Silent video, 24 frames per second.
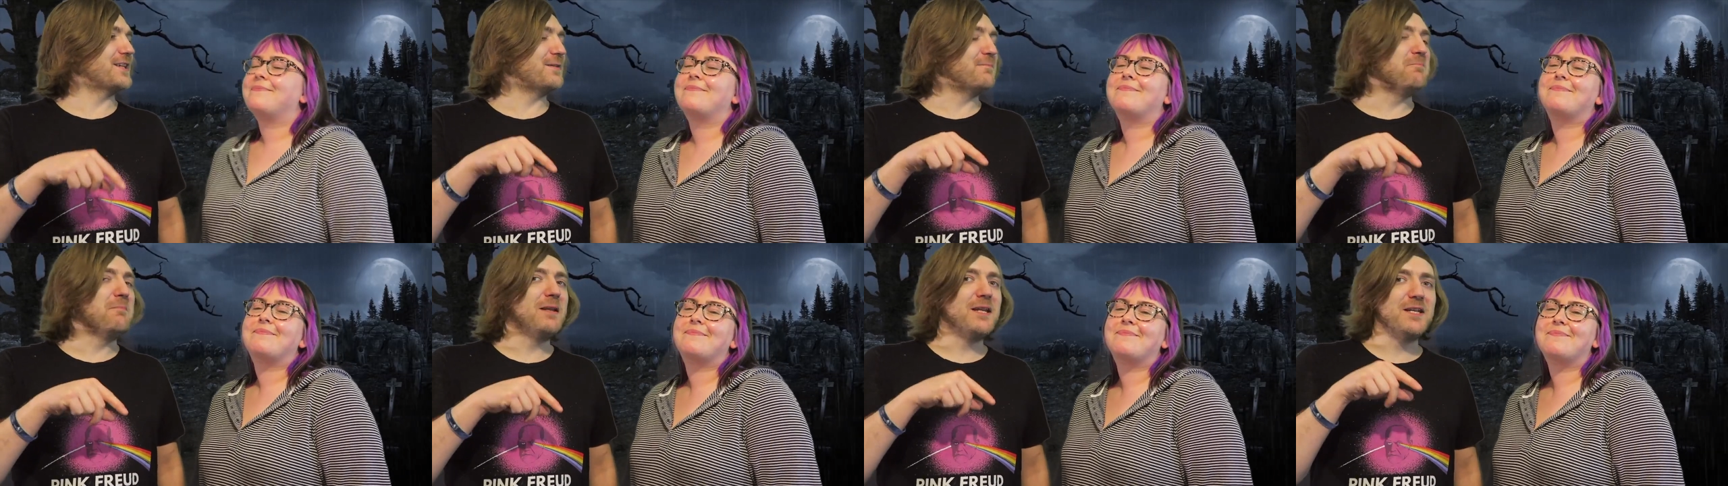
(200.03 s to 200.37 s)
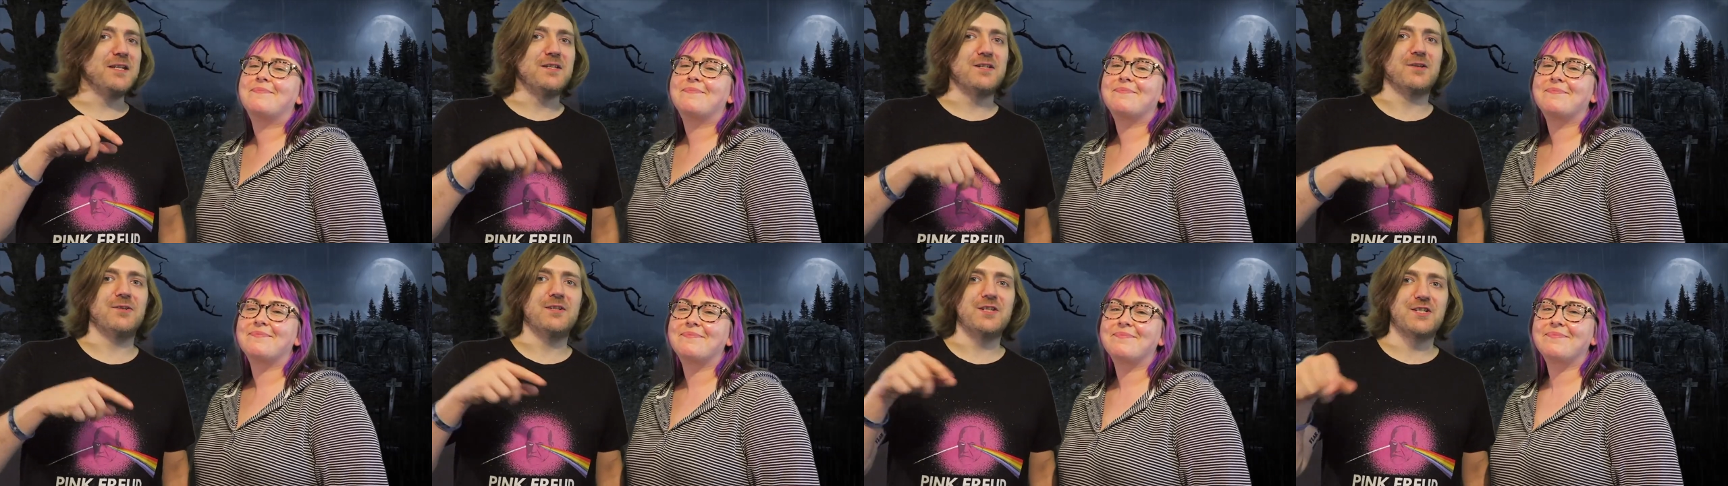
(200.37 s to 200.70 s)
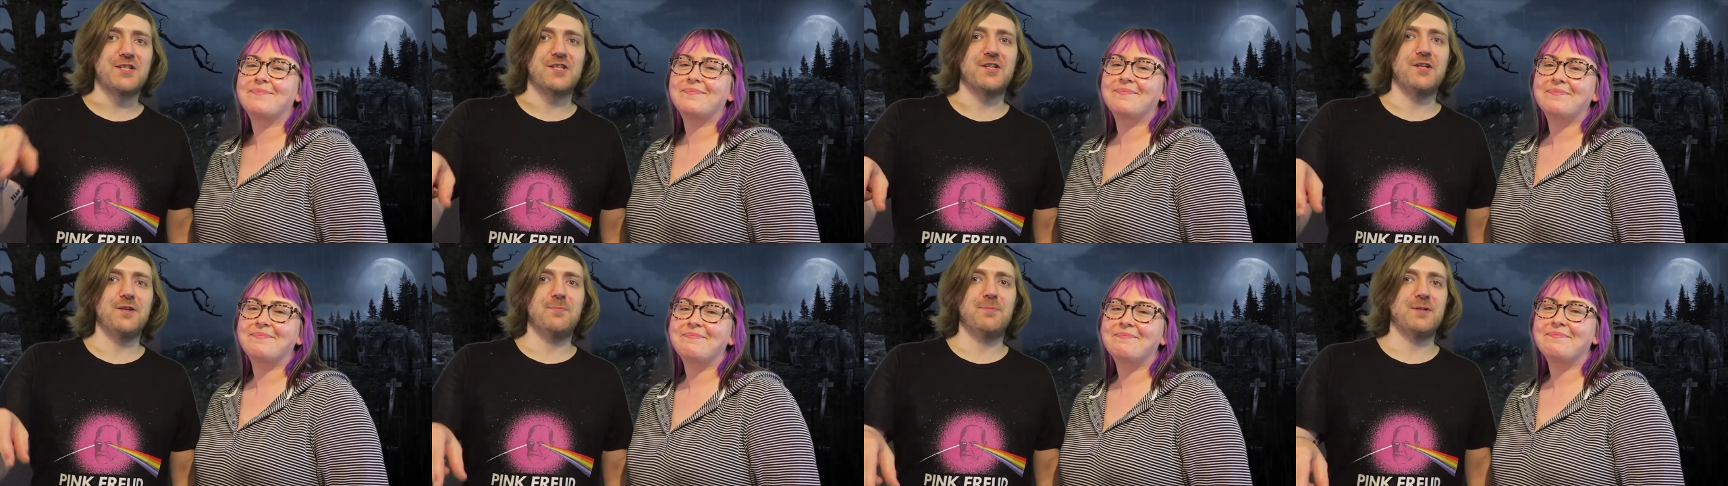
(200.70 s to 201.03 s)
Speaker 1: in me
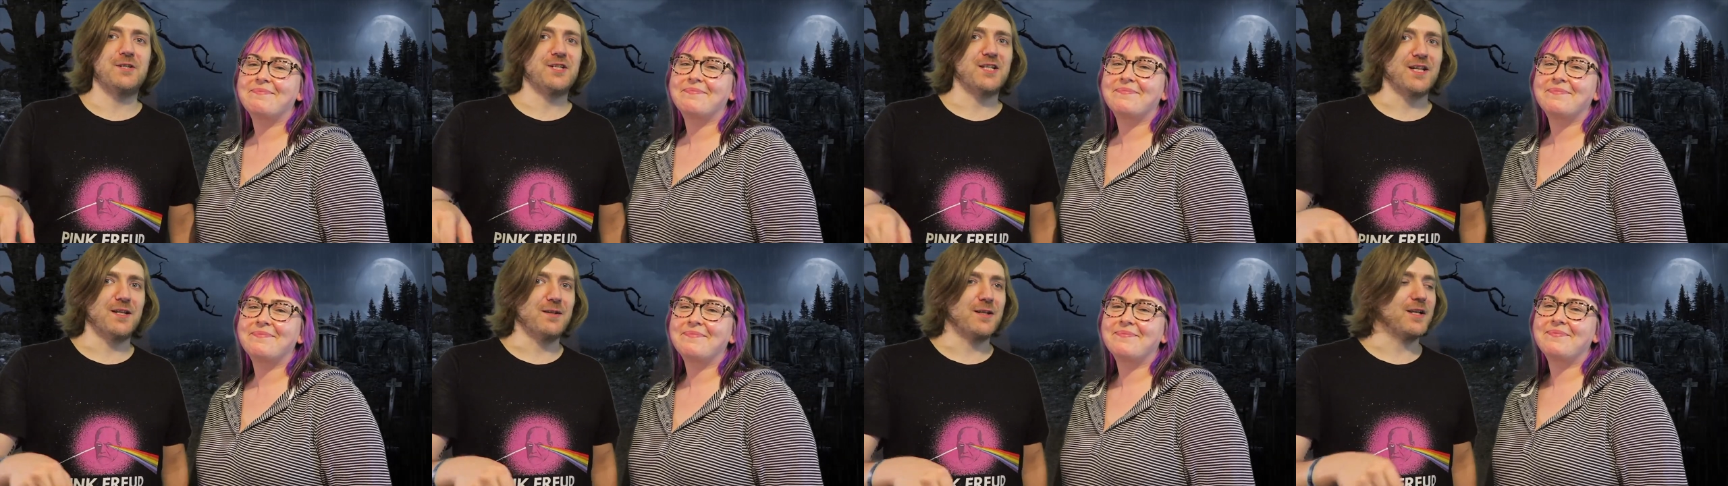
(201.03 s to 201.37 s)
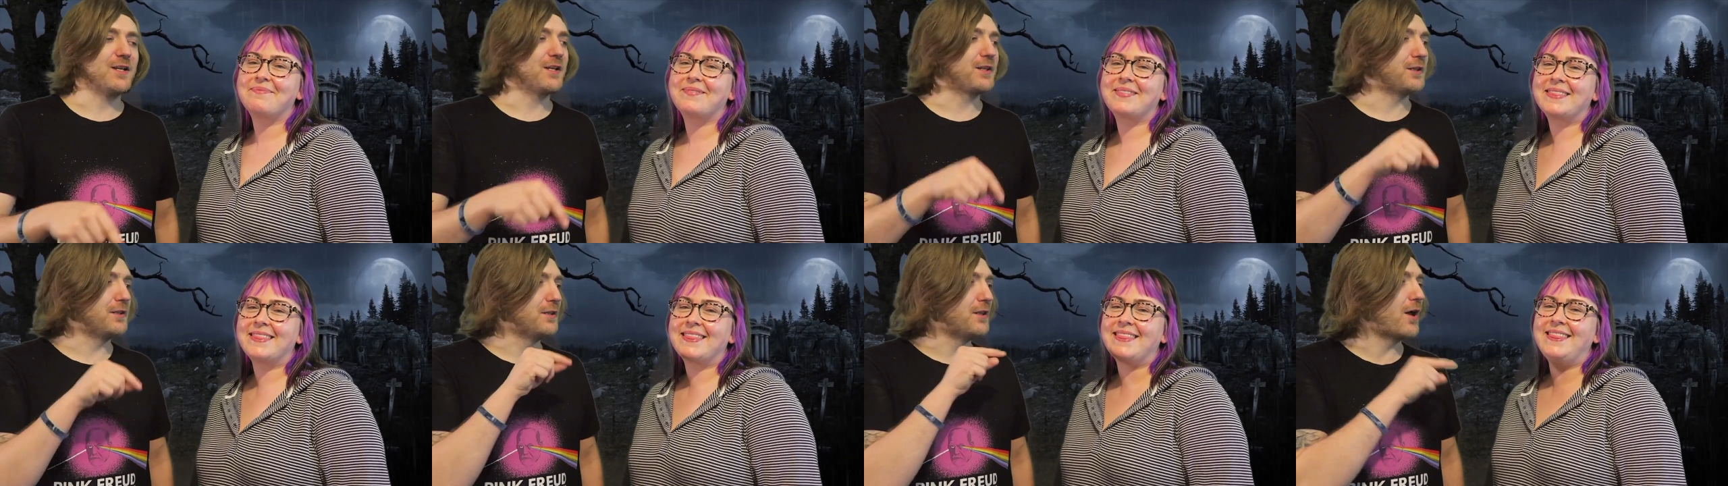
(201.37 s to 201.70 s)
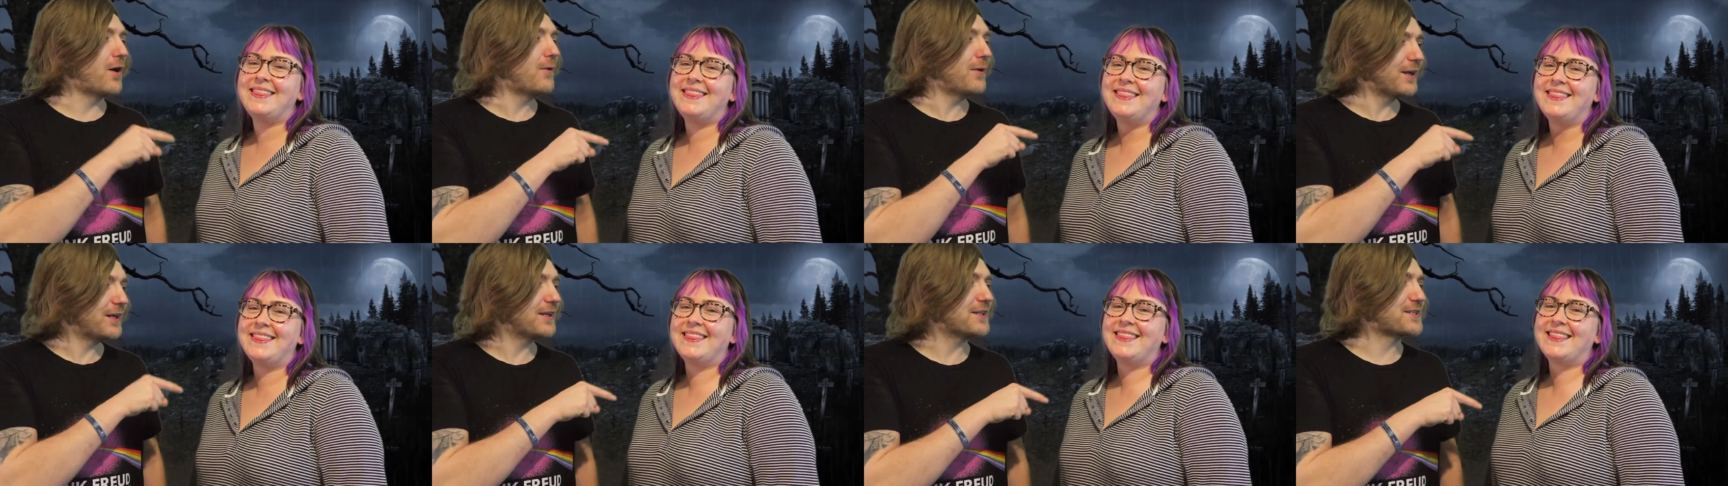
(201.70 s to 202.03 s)
doing stupid shit,
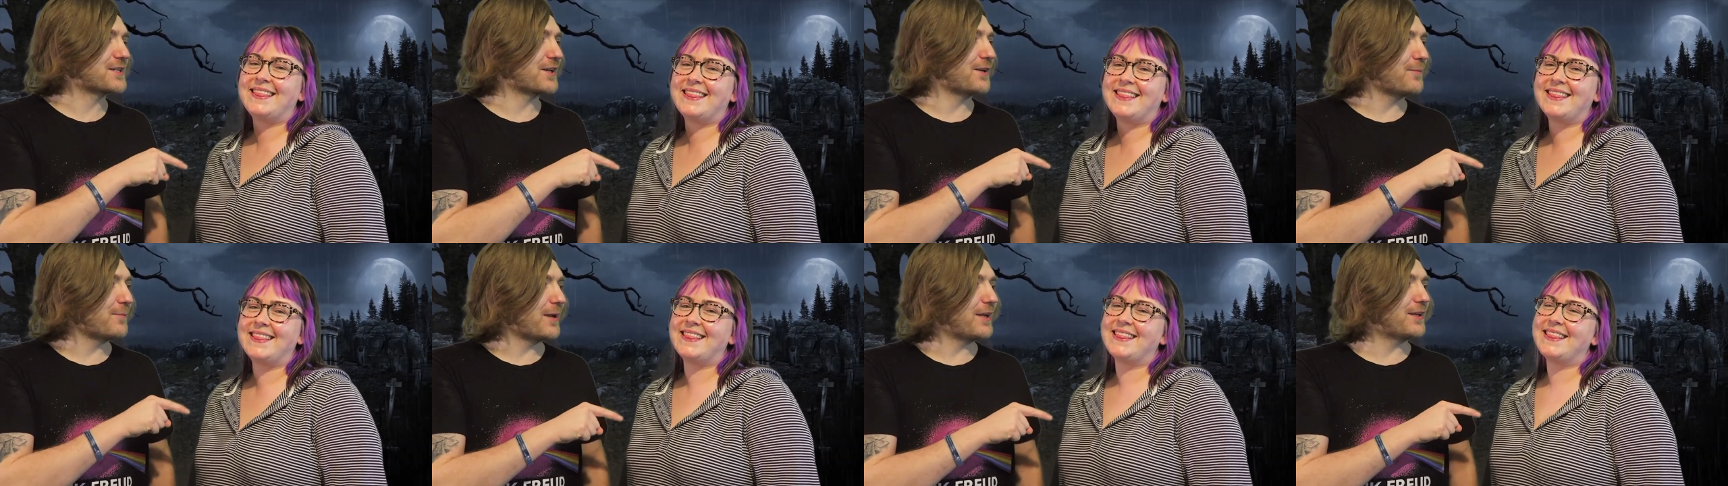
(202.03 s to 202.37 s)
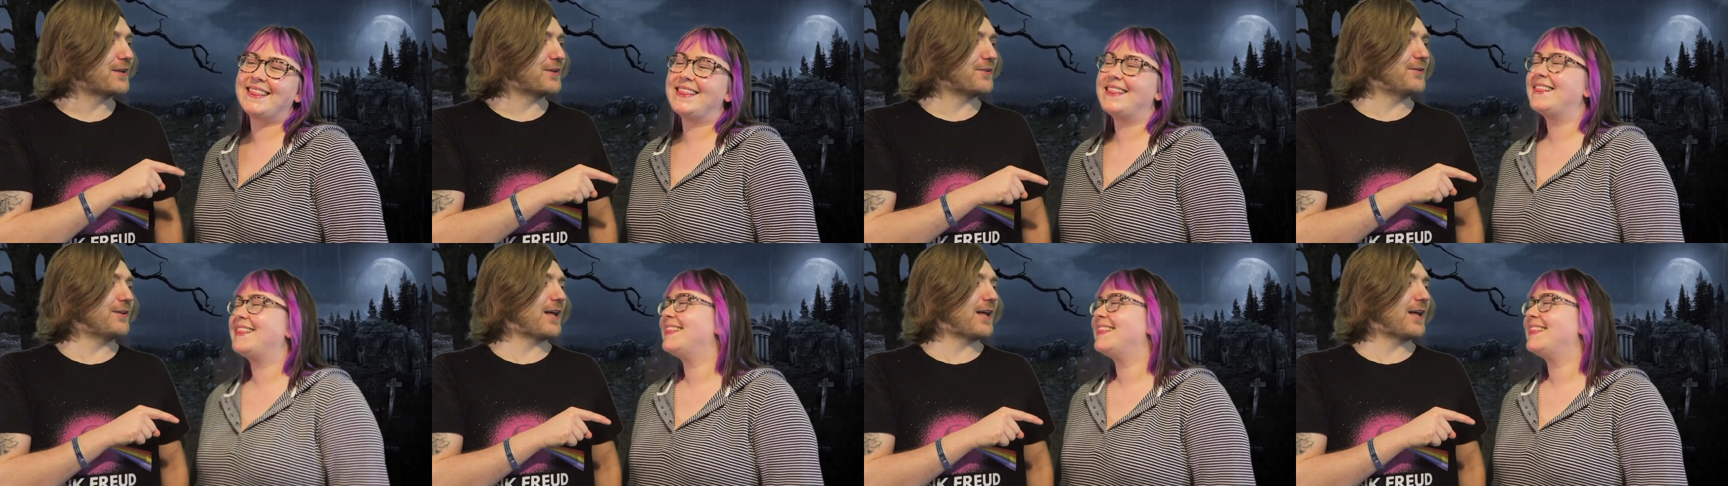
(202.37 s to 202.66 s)
knowing it's going to make you